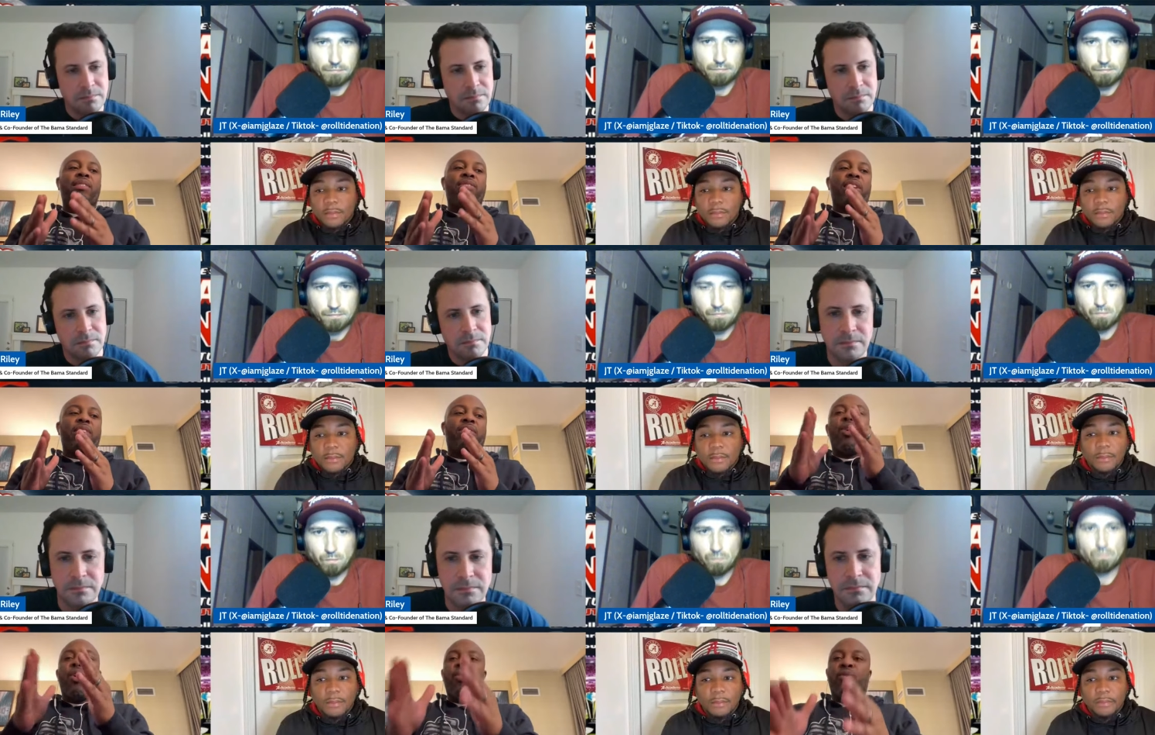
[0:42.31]
Speaker 1: just
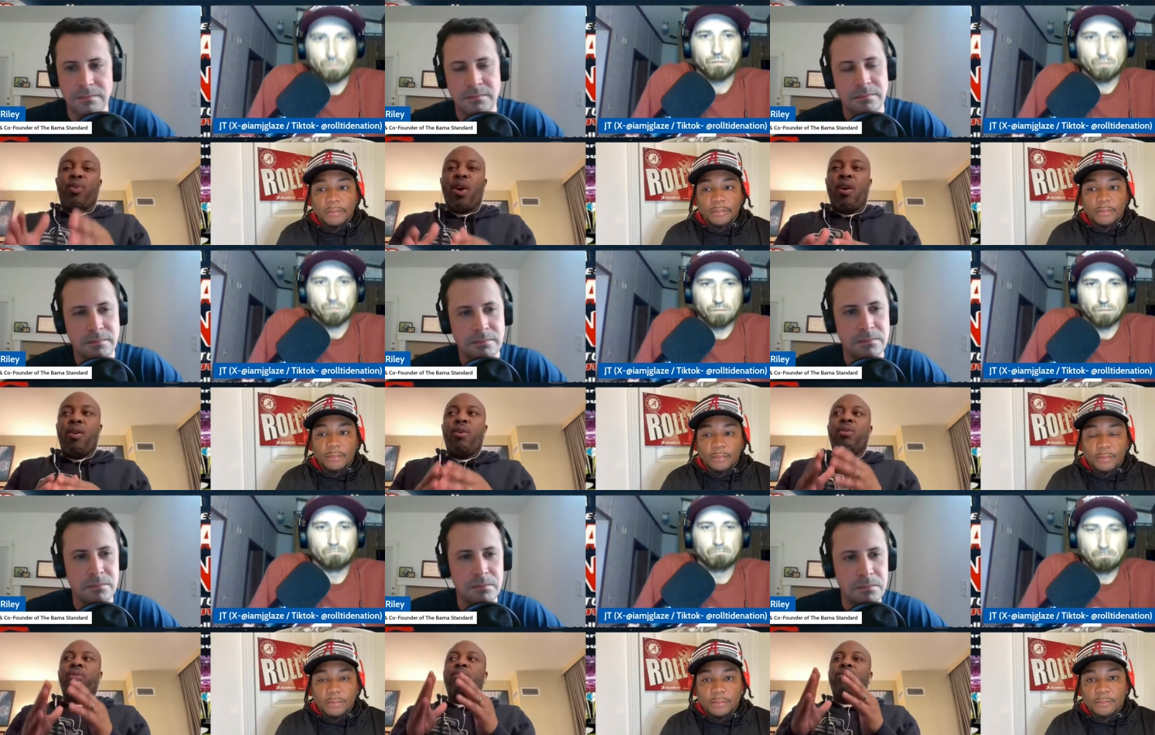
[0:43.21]

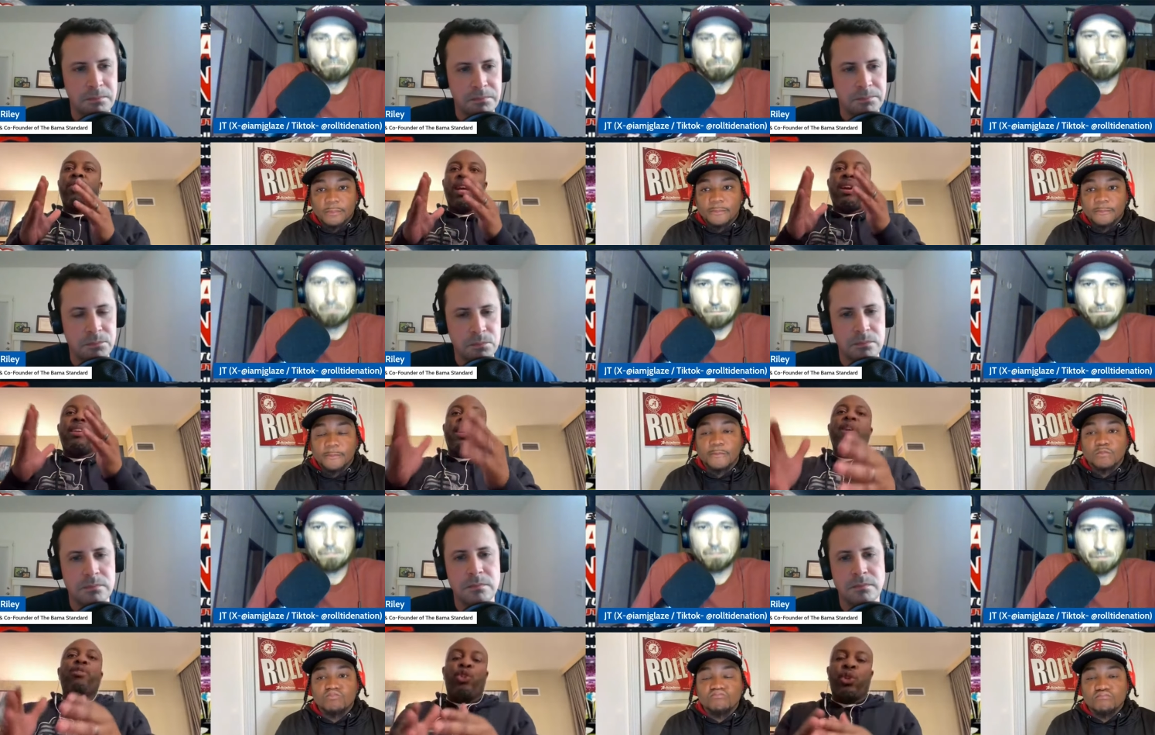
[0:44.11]
overall their,
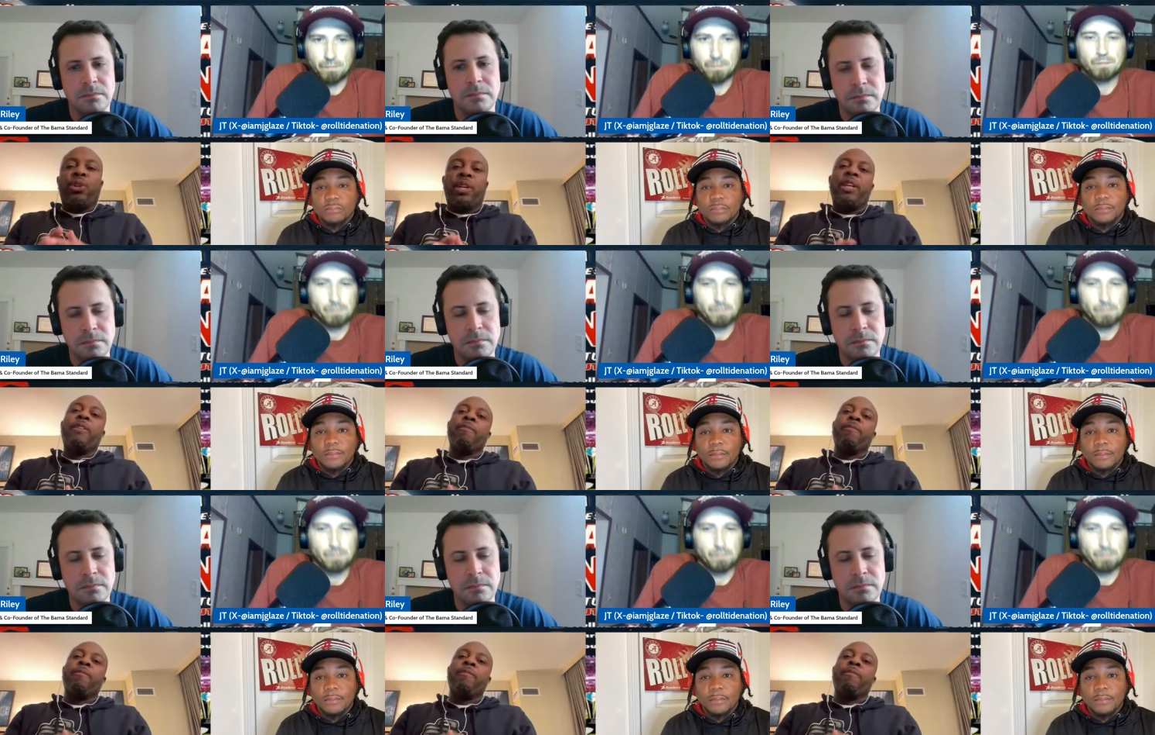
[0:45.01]
their journey.